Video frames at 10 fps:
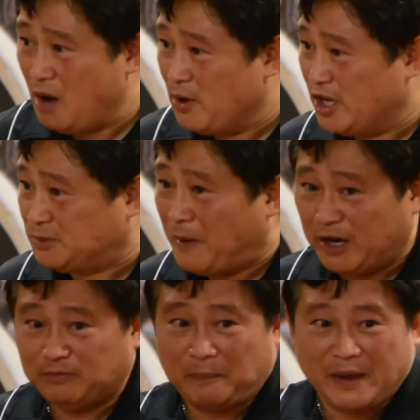is part of
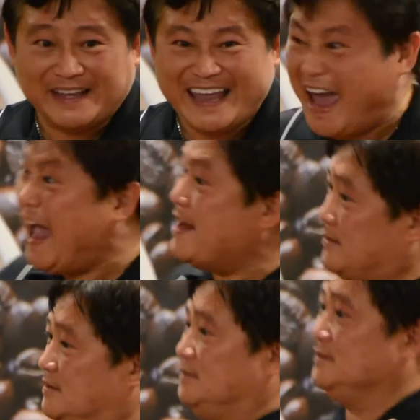the PDN. We
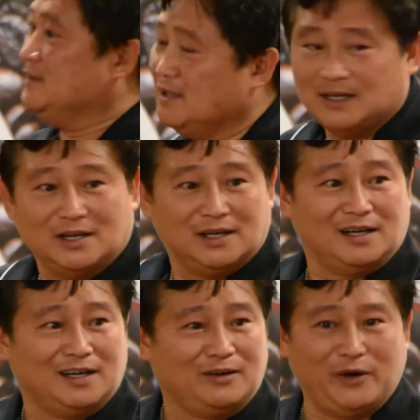
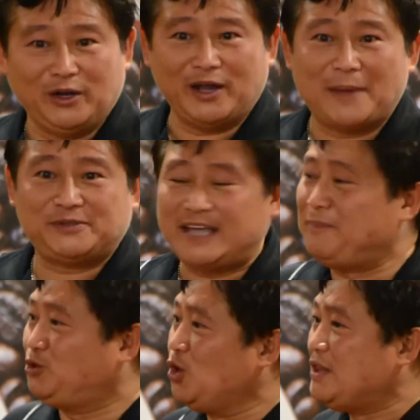could have saved
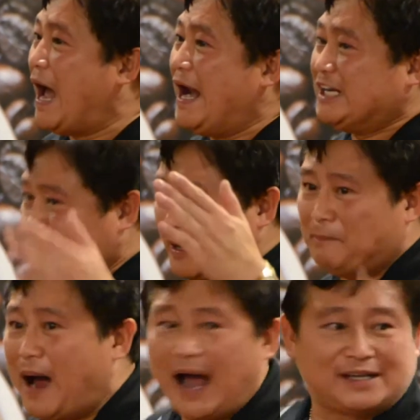$2 per
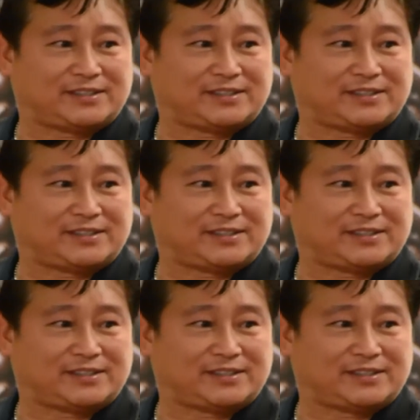box.